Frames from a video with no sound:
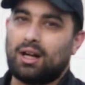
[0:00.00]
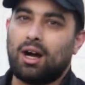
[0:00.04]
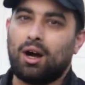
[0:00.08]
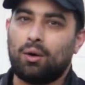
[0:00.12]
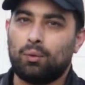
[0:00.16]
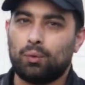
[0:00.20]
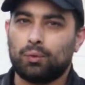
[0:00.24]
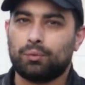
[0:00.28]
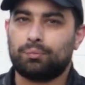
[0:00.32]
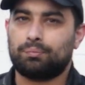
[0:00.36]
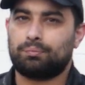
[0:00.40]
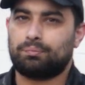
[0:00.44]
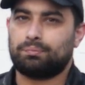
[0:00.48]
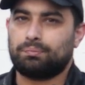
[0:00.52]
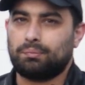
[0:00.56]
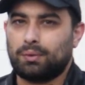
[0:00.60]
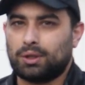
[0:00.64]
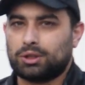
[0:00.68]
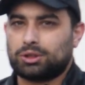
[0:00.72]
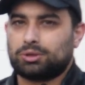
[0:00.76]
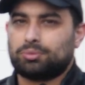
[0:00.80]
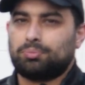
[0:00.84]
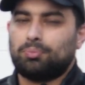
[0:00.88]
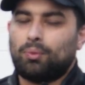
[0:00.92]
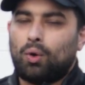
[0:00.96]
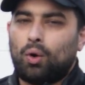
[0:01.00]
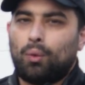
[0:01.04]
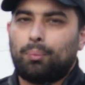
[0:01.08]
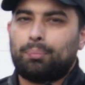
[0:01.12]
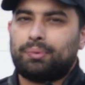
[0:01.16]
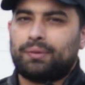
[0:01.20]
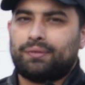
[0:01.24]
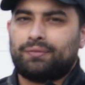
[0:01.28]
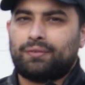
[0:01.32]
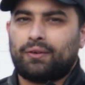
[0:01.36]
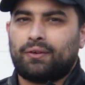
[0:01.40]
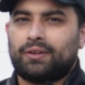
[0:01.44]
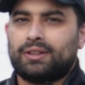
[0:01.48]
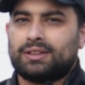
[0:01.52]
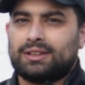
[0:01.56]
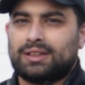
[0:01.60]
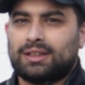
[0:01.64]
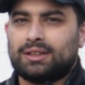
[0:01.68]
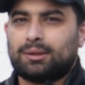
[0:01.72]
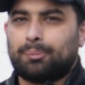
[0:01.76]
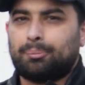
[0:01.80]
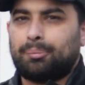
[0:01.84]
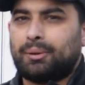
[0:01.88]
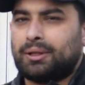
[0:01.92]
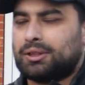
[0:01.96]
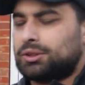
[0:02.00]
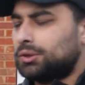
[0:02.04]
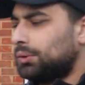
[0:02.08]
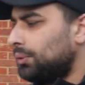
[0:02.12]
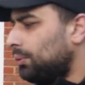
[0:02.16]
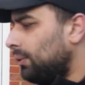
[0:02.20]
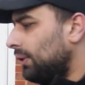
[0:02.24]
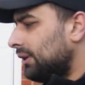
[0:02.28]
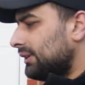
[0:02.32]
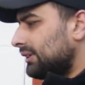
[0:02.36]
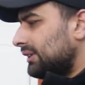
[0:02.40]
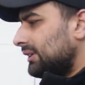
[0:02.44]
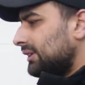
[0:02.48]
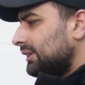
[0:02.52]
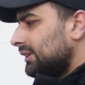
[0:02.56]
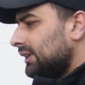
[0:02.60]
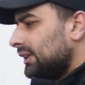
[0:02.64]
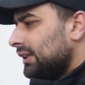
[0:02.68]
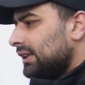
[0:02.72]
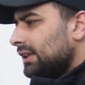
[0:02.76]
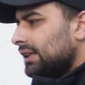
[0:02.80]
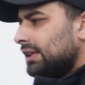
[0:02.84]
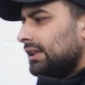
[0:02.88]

I would much more prefer it than the petrol ones.